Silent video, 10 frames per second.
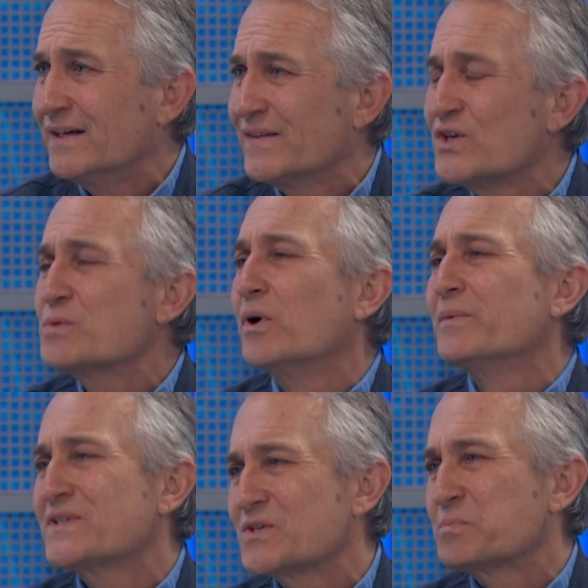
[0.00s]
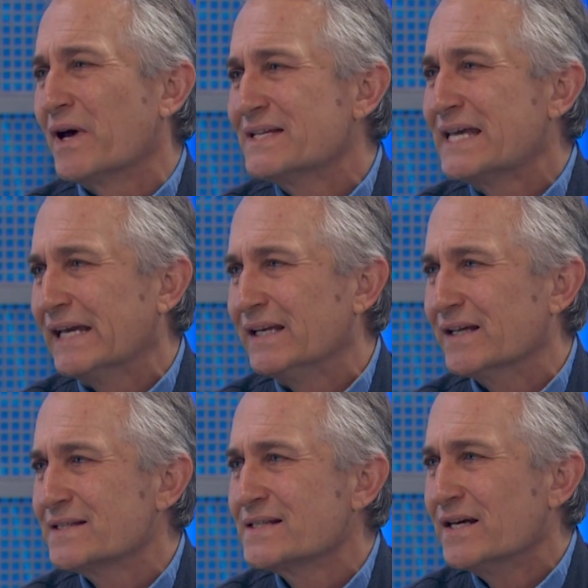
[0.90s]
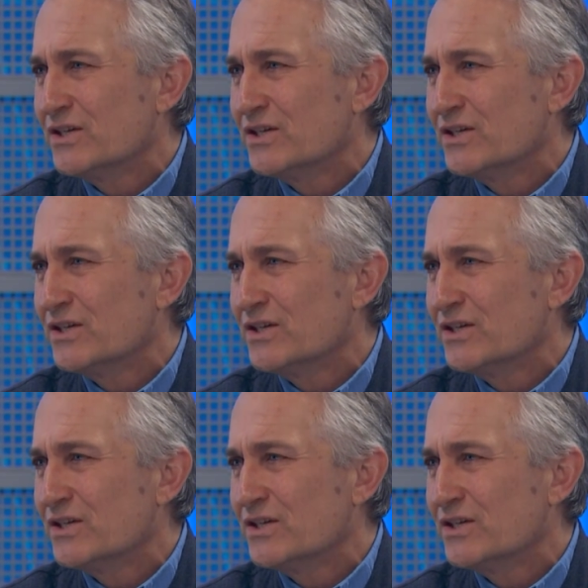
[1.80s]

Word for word: Those moments are spontaneous.